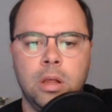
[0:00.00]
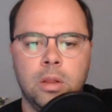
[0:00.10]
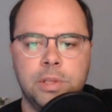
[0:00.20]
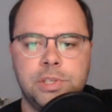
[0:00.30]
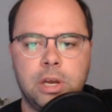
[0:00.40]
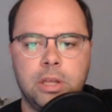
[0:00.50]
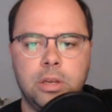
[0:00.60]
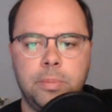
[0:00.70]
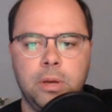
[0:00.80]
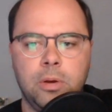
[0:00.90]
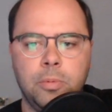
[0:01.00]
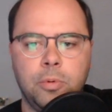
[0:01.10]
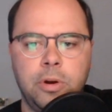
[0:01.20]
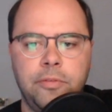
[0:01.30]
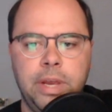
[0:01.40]
Let's talk a little bit home
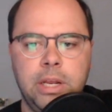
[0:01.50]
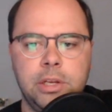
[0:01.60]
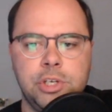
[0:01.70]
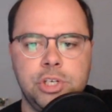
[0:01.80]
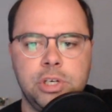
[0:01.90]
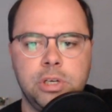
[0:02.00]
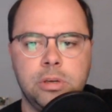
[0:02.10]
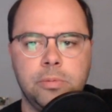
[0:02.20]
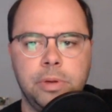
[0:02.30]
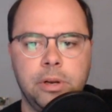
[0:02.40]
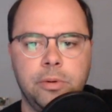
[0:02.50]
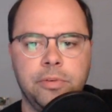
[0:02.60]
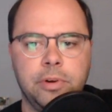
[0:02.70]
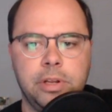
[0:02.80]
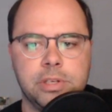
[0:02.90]
court advantage. I know we've
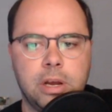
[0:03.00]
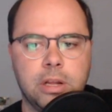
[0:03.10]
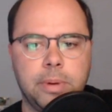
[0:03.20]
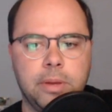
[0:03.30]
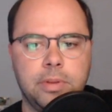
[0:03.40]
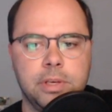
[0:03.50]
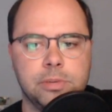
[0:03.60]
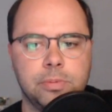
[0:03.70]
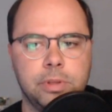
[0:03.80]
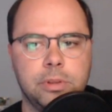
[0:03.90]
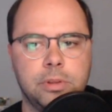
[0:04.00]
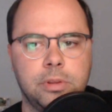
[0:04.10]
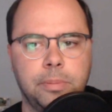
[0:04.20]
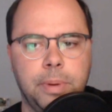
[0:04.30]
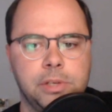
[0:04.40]
already talked about this with
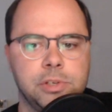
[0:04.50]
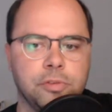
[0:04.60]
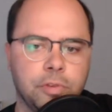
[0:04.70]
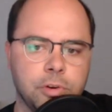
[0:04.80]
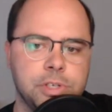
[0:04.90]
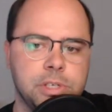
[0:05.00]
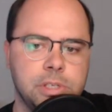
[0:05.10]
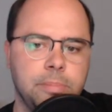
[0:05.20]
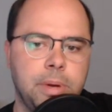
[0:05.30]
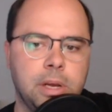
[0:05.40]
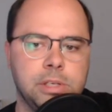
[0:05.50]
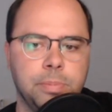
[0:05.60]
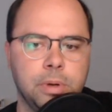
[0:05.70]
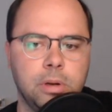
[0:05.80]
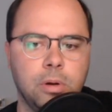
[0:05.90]
the Pacers versus the Bucks,
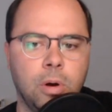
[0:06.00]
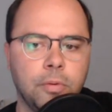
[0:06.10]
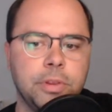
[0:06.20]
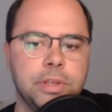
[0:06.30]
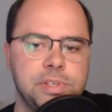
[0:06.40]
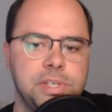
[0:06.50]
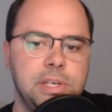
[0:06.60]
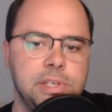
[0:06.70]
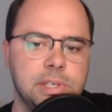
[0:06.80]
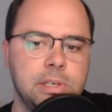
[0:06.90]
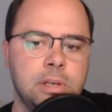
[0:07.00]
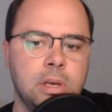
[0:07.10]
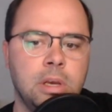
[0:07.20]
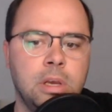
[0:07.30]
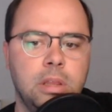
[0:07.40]
but over the season,
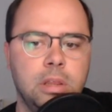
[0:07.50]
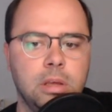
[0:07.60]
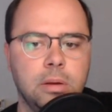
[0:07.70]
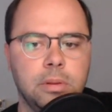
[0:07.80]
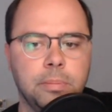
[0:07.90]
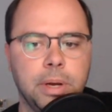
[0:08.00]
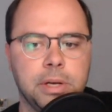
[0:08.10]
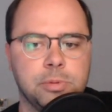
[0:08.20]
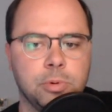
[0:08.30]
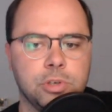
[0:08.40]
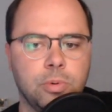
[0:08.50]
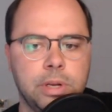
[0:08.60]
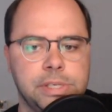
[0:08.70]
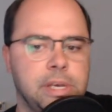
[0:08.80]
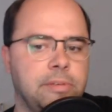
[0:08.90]
the Bucks were
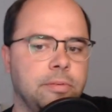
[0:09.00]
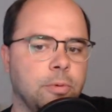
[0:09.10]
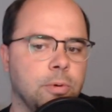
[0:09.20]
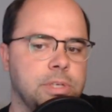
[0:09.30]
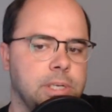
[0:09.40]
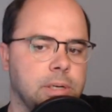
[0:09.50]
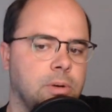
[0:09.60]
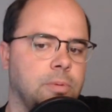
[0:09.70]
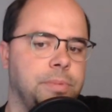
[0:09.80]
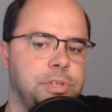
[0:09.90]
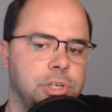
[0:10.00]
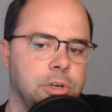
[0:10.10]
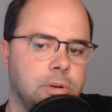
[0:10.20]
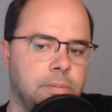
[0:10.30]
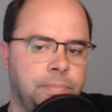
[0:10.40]
27-14 at home this
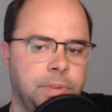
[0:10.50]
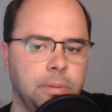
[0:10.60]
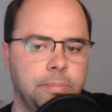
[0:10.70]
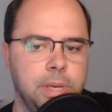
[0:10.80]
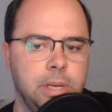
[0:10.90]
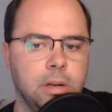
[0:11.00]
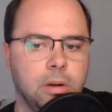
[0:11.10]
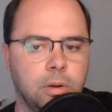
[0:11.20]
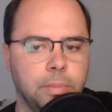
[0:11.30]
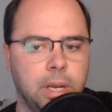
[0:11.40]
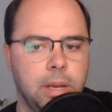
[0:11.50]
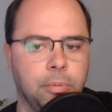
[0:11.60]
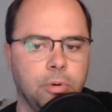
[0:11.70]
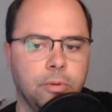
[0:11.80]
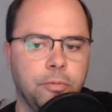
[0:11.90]
year, unbeaten at home in
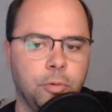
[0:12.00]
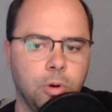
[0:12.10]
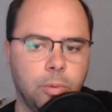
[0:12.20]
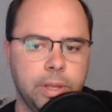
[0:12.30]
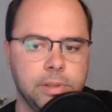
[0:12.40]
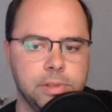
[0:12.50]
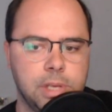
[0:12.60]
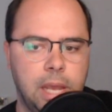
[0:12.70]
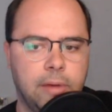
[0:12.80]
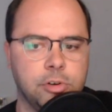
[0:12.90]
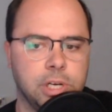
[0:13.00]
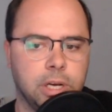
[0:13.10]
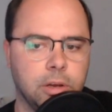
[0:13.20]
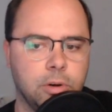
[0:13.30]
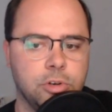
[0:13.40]
April, 4 wins, averaging
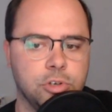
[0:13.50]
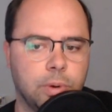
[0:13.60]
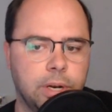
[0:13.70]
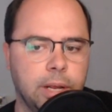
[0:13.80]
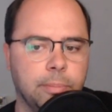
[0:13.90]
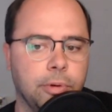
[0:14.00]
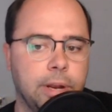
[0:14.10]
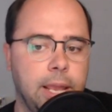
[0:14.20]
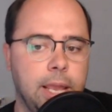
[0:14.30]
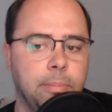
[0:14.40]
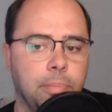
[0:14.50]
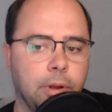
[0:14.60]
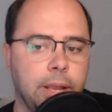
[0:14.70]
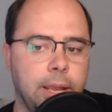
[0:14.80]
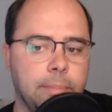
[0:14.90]
129.8 per
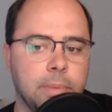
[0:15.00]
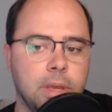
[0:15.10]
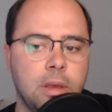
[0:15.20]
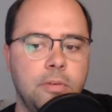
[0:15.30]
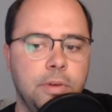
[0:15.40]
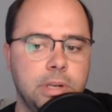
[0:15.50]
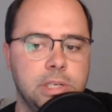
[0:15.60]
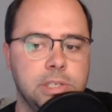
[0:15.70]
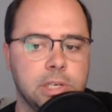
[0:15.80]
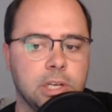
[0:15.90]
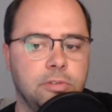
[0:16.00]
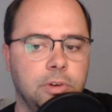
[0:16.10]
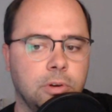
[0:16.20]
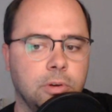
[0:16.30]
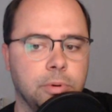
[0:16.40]
game, 56
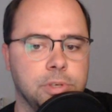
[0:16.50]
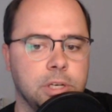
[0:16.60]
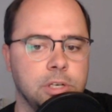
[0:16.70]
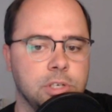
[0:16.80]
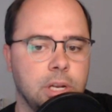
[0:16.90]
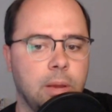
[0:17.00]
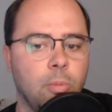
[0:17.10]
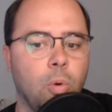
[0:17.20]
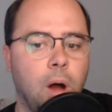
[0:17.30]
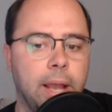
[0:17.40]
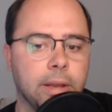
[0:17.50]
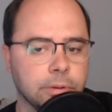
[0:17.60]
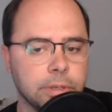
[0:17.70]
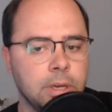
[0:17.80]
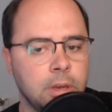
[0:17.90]
field goal percentage, and a
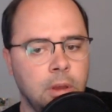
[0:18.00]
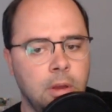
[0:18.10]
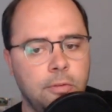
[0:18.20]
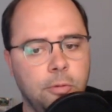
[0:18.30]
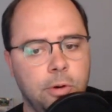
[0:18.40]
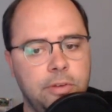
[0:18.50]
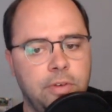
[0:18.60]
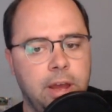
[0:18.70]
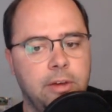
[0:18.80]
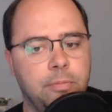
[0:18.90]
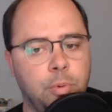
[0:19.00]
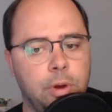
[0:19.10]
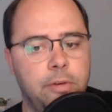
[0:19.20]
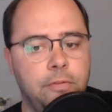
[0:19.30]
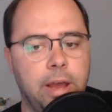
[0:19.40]
wild
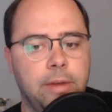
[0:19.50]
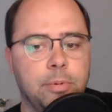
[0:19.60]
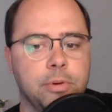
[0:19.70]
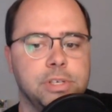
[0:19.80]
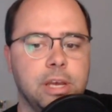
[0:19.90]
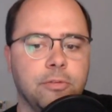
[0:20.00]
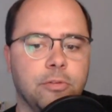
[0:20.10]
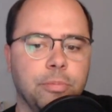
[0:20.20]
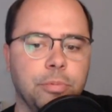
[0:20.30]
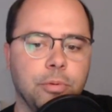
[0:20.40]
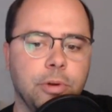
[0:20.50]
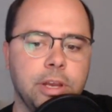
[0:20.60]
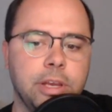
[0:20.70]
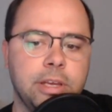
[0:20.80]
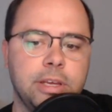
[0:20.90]
45.5% from
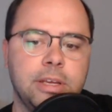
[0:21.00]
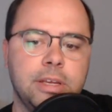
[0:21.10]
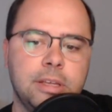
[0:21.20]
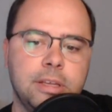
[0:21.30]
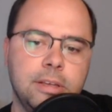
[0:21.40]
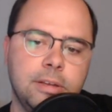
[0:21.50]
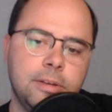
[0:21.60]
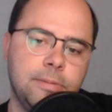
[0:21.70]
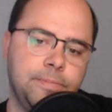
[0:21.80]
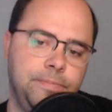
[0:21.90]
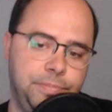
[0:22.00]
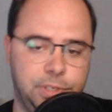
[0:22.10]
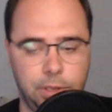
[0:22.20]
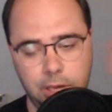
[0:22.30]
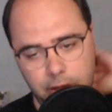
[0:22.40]
3.
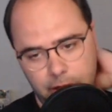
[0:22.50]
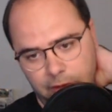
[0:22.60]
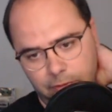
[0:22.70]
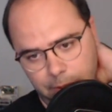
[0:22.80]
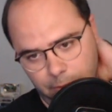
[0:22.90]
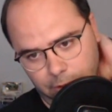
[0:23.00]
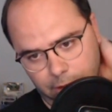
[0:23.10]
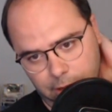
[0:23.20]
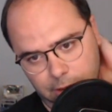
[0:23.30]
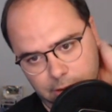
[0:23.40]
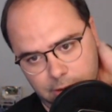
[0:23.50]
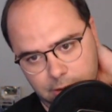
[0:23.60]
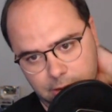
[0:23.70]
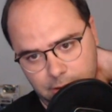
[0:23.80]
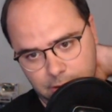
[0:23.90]
So they've been really good
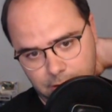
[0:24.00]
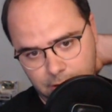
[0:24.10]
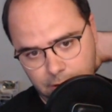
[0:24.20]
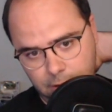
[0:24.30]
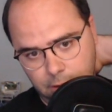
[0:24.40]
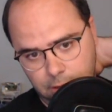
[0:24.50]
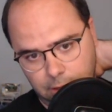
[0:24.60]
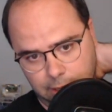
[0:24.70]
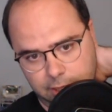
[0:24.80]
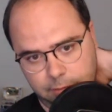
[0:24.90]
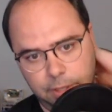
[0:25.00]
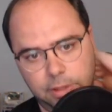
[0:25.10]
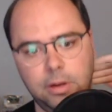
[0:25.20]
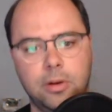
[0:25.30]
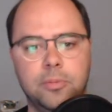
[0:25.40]
in the last month
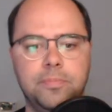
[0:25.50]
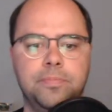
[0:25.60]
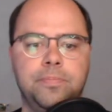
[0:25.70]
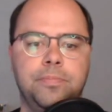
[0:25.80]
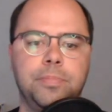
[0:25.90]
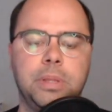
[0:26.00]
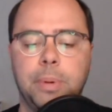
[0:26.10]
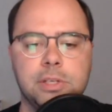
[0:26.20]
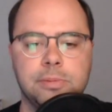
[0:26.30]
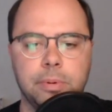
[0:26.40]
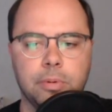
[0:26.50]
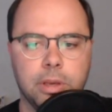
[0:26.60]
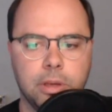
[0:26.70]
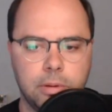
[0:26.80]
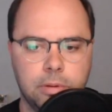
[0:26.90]
at home, but the Bucks have been really
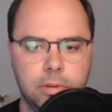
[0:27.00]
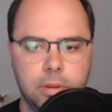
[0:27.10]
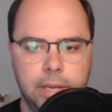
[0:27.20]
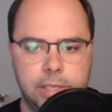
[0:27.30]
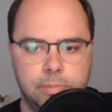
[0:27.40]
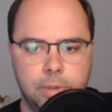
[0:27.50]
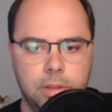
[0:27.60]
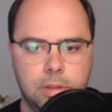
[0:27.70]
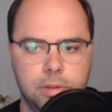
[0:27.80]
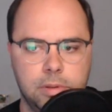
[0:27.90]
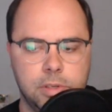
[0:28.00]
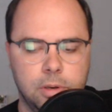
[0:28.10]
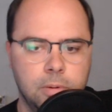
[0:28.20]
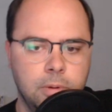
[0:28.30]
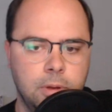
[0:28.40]
good the last month. So